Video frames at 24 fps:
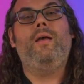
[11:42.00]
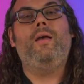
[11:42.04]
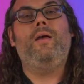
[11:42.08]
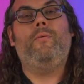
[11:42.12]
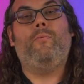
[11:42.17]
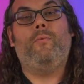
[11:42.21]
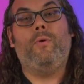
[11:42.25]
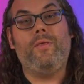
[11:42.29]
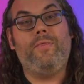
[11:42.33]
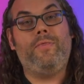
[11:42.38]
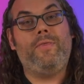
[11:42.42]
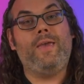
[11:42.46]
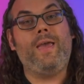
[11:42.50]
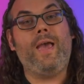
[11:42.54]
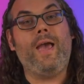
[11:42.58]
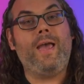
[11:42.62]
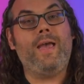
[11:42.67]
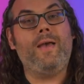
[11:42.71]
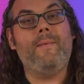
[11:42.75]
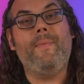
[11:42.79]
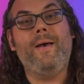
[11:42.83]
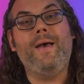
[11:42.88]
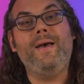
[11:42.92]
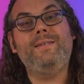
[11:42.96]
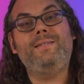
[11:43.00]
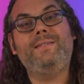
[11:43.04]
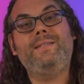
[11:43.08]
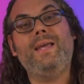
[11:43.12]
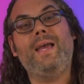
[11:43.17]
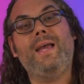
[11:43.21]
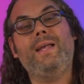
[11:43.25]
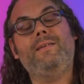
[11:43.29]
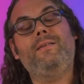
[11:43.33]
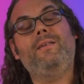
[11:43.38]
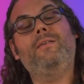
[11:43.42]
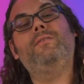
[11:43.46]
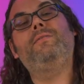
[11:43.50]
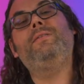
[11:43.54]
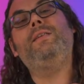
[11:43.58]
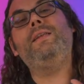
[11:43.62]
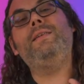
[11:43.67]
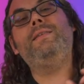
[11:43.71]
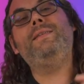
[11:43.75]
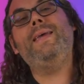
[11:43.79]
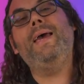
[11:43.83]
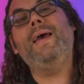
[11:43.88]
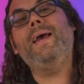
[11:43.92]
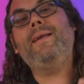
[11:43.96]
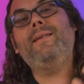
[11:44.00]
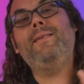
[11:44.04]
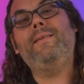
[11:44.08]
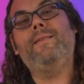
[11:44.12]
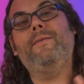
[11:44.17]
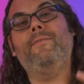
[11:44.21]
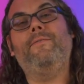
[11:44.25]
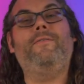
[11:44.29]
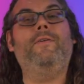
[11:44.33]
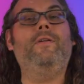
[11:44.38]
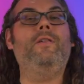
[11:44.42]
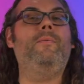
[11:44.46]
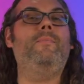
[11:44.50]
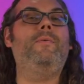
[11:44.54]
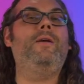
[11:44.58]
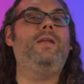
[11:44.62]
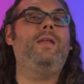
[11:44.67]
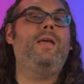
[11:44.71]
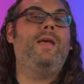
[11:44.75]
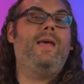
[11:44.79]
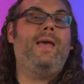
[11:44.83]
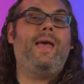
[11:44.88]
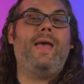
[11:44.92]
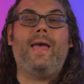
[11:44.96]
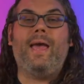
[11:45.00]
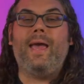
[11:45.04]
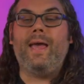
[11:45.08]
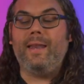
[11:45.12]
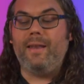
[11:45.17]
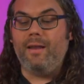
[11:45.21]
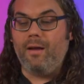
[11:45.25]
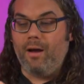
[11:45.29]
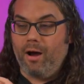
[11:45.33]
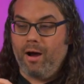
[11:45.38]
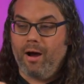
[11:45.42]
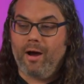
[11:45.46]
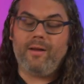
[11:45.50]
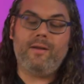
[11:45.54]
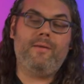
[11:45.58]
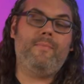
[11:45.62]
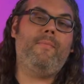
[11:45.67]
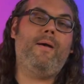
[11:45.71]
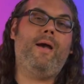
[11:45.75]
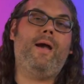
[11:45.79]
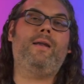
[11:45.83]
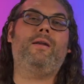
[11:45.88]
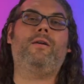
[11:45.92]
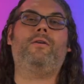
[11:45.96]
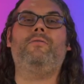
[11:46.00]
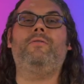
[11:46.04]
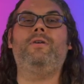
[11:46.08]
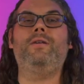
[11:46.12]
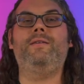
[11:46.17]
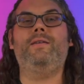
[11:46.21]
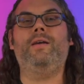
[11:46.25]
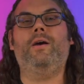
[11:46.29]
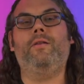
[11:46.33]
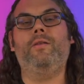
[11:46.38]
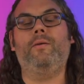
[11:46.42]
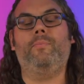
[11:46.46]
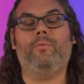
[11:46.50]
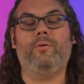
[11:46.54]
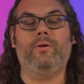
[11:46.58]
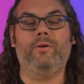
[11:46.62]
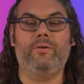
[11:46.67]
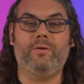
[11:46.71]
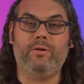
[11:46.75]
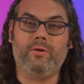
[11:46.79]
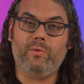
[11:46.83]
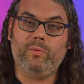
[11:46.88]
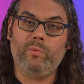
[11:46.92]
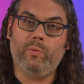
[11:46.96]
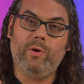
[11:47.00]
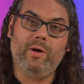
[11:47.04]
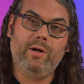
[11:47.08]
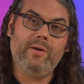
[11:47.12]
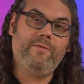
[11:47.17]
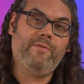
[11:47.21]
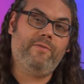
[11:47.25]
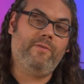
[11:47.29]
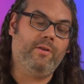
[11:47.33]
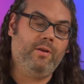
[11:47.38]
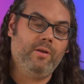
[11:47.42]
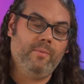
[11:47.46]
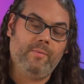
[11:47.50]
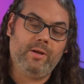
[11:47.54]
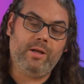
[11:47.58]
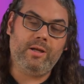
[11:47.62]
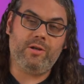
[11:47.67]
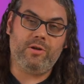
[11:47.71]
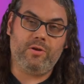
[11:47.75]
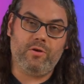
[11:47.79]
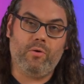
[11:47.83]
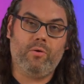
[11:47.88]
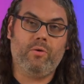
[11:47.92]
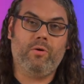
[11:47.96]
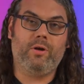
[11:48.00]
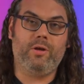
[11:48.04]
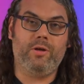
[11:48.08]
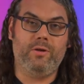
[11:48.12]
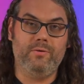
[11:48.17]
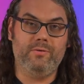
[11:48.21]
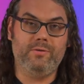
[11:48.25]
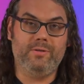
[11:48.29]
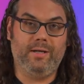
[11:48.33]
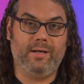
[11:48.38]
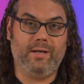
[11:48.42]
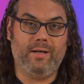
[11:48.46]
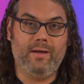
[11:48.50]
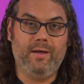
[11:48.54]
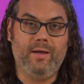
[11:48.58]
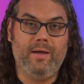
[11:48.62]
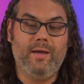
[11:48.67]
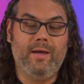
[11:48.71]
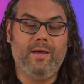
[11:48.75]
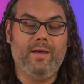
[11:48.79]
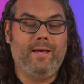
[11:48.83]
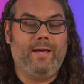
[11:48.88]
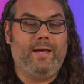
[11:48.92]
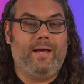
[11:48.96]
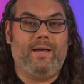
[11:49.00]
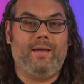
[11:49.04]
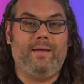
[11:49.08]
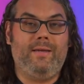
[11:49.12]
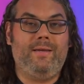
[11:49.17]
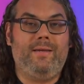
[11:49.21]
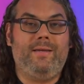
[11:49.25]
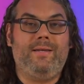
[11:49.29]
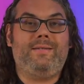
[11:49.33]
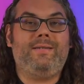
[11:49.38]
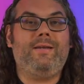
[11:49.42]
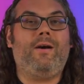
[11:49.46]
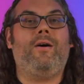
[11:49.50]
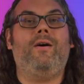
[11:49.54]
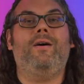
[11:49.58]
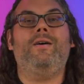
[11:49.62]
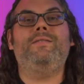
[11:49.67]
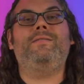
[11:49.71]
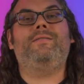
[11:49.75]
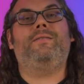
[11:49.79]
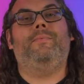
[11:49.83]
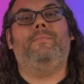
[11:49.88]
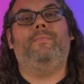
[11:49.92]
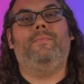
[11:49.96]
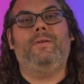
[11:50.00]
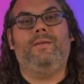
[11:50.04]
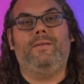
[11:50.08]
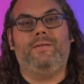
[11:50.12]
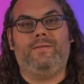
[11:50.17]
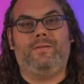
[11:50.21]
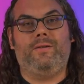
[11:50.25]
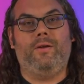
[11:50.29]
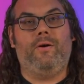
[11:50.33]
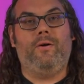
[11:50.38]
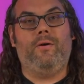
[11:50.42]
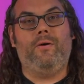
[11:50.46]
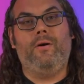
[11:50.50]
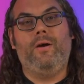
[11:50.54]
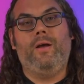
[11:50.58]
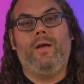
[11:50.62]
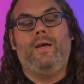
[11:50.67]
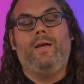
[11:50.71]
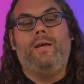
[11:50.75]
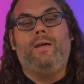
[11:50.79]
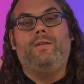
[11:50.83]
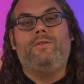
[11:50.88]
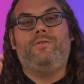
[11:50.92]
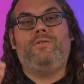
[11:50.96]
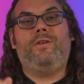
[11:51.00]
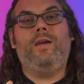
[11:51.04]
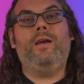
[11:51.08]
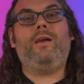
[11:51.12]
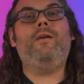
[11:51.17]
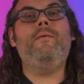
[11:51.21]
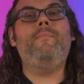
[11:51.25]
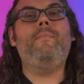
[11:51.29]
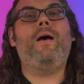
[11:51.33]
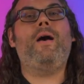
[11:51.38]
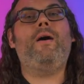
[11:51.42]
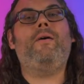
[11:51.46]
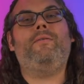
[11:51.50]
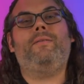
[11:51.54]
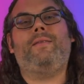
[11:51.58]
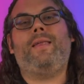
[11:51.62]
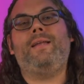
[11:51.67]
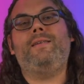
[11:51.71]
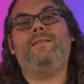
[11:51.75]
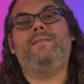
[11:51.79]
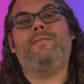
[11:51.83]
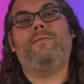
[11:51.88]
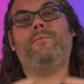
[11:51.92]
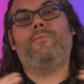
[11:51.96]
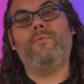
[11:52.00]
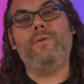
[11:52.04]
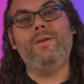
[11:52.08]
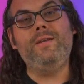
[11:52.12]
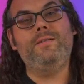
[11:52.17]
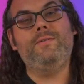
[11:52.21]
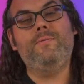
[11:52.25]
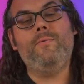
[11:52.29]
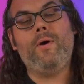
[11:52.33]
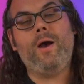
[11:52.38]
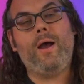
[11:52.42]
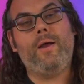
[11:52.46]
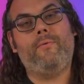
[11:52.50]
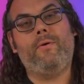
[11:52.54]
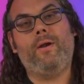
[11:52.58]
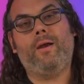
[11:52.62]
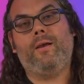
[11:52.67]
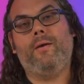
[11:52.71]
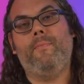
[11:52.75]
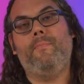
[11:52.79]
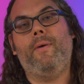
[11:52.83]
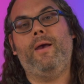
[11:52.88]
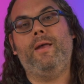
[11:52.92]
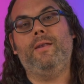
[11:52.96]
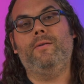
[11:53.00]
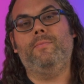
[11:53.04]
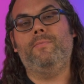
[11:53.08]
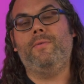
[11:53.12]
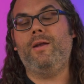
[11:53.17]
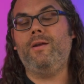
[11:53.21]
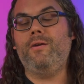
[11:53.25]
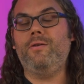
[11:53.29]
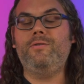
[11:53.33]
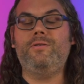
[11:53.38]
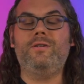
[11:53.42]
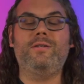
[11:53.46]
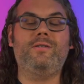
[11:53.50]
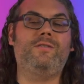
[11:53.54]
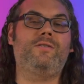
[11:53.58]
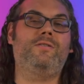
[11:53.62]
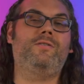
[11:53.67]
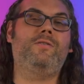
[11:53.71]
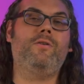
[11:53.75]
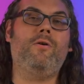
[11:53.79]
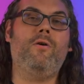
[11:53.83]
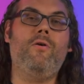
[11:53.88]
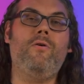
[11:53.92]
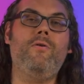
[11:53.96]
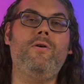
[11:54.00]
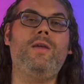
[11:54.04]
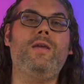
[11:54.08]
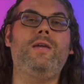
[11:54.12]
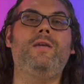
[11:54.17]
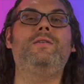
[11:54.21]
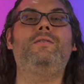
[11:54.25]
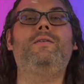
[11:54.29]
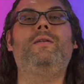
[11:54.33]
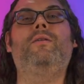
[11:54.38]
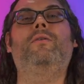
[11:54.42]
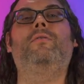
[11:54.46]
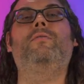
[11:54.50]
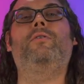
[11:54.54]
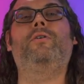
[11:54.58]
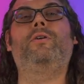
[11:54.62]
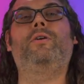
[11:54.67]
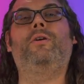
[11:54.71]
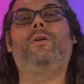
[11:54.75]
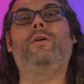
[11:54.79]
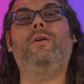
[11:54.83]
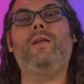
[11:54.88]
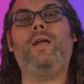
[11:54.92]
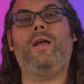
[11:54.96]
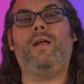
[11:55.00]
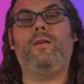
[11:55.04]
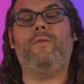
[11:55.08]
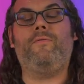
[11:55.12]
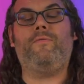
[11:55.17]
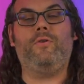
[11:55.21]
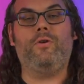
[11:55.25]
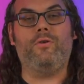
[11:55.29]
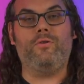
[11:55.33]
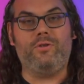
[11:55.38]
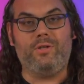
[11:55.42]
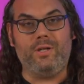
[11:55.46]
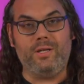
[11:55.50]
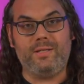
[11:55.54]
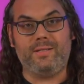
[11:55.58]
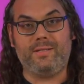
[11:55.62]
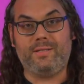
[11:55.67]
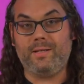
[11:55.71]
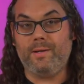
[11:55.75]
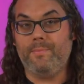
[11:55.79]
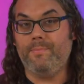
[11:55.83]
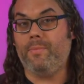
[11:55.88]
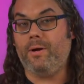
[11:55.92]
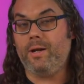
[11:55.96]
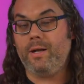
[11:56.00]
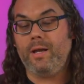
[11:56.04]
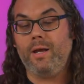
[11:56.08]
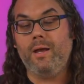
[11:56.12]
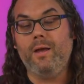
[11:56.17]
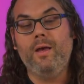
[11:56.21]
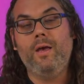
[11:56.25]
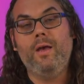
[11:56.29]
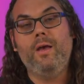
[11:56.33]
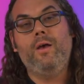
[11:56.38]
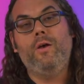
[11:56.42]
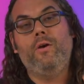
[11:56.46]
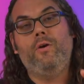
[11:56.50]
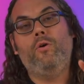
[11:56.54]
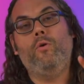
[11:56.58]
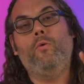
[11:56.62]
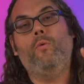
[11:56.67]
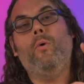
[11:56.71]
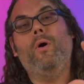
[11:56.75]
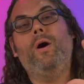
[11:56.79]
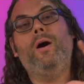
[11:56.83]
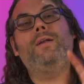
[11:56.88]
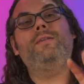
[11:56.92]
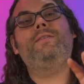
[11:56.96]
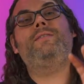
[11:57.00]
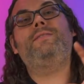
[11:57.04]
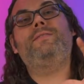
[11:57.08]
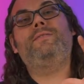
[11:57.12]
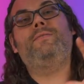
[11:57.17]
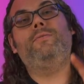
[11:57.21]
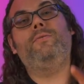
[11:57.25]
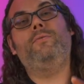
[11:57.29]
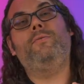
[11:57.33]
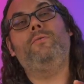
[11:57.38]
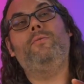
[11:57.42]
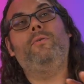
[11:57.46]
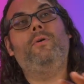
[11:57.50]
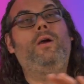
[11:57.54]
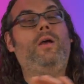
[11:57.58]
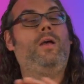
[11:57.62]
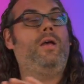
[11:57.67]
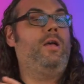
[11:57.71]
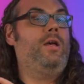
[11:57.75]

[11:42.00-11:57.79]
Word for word: with the A M S and it'll detect the filament and automatically tell the printer what filament you're using. It's awesome. So check them out. That's the reason why I recommend them. They are just so easy to learn. And if you're just somebody who wants to